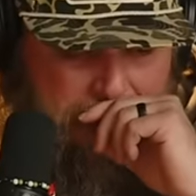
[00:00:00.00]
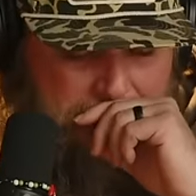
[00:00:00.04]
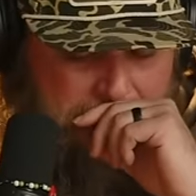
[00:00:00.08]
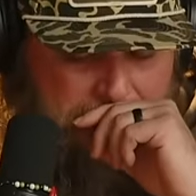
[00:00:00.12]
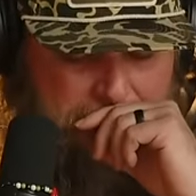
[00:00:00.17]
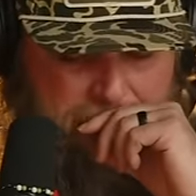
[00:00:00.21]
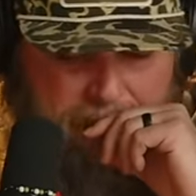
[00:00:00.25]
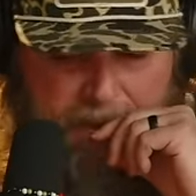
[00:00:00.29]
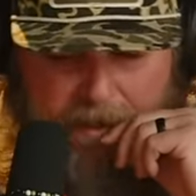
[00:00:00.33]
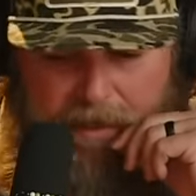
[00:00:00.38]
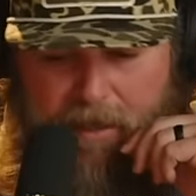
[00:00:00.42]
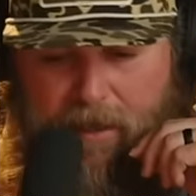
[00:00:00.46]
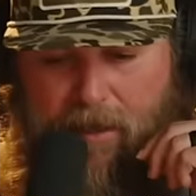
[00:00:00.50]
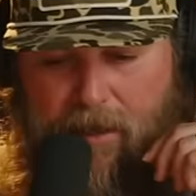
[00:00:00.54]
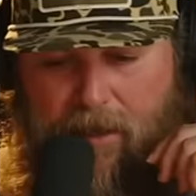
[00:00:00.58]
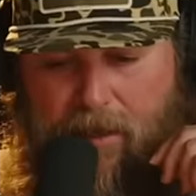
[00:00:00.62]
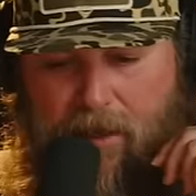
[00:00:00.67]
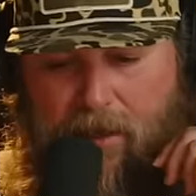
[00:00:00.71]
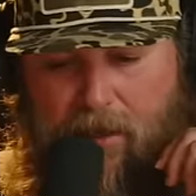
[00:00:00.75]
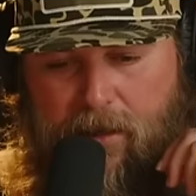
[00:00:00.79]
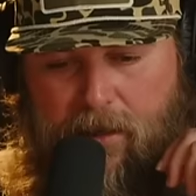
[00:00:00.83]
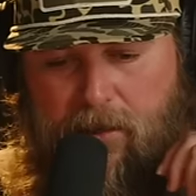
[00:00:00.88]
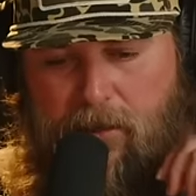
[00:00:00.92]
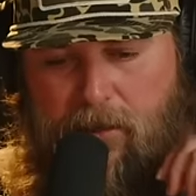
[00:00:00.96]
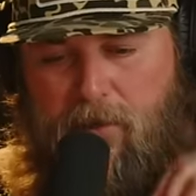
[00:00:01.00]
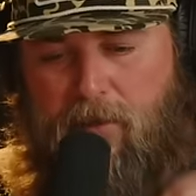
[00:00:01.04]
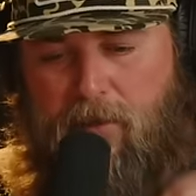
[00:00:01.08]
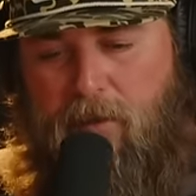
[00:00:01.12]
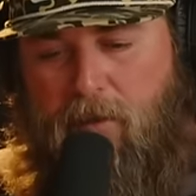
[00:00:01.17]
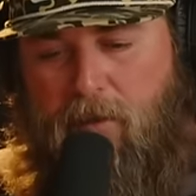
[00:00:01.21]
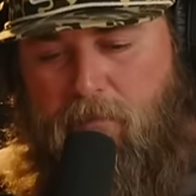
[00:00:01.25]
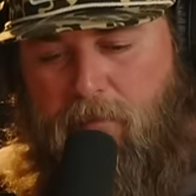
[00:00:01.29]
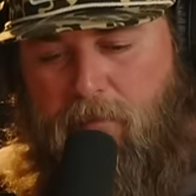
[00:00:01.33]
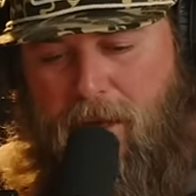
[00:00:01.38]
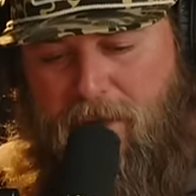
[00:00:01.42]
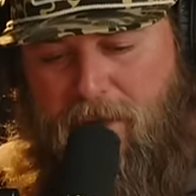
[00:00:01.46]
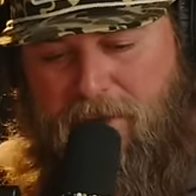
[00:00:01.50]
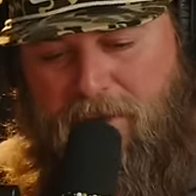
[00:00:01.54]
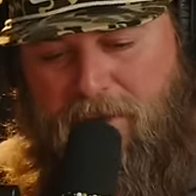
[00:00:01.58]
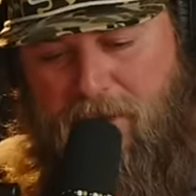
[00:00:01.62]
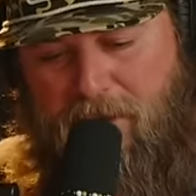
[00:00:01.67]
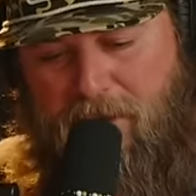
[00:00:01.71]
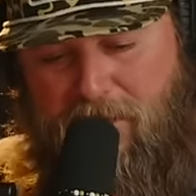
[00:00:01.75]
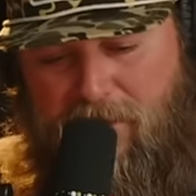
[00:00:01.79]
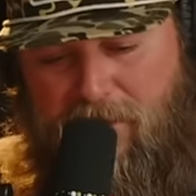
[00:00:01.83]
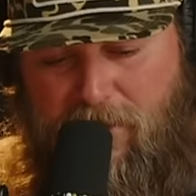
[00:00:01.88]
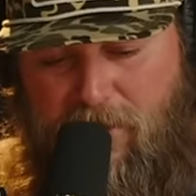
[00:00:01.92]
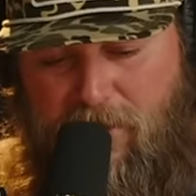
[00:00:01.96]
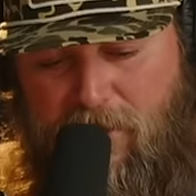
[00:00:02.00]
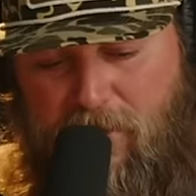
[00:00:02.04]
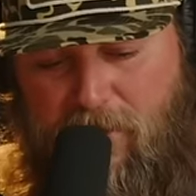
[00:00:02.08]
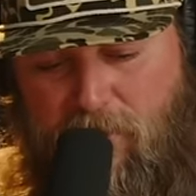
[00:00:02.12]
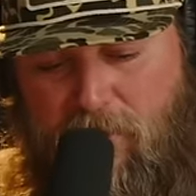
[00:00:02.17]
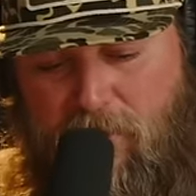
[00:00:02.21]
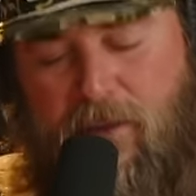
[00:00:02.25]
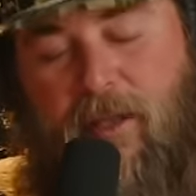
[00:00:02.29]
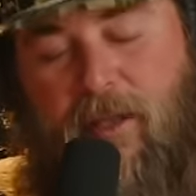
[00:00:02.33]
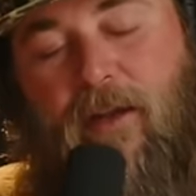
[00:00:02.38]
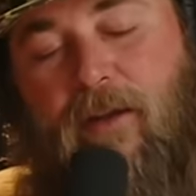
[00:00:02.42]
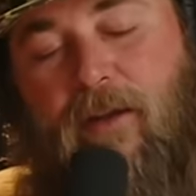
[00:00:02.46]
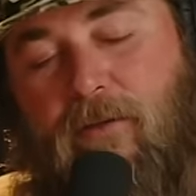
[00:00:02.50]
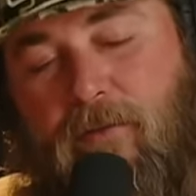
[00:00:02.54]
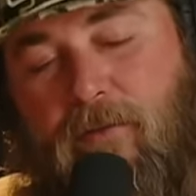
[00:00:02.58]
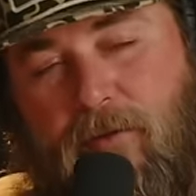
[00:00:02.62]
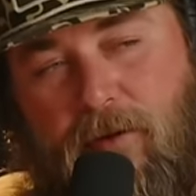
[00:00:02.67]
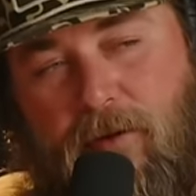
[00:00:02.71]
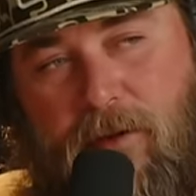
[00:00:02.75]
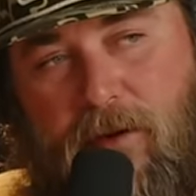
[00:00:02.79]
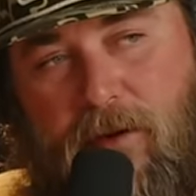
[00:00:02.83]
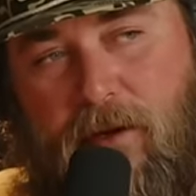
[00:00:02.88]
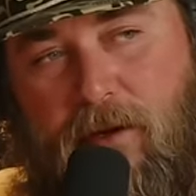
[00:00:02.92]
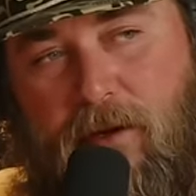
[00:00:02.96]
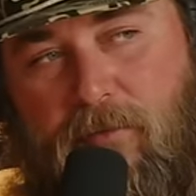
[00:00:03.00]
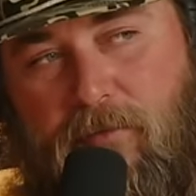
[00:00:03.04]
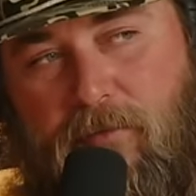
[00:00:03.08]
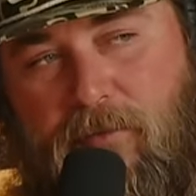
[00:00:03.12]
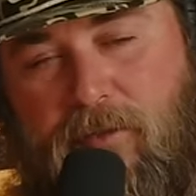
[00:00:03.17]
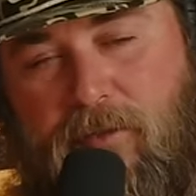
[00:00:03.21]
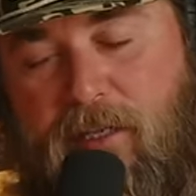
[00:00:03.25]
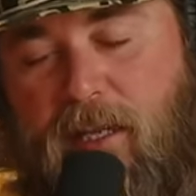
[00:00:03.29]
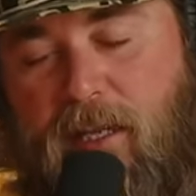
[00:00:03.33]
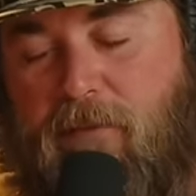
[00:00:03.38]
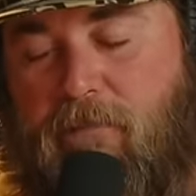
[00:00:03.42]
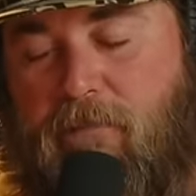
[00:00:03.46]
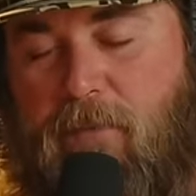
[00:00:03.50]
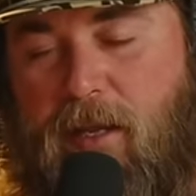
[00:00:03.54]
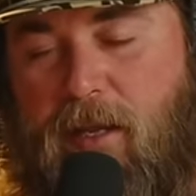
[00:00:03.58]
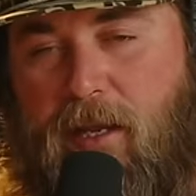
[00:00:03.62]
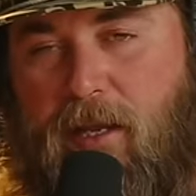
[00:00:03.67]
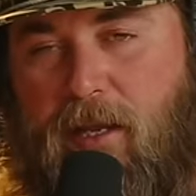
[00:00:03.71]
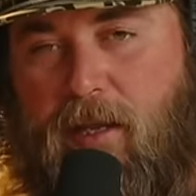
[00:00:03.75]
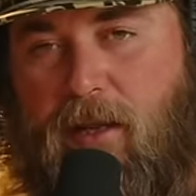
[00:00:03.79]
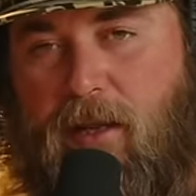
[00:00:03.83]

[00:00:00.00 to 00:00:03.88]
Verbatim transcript: the uh, my six arc with Eleanor on it was giving me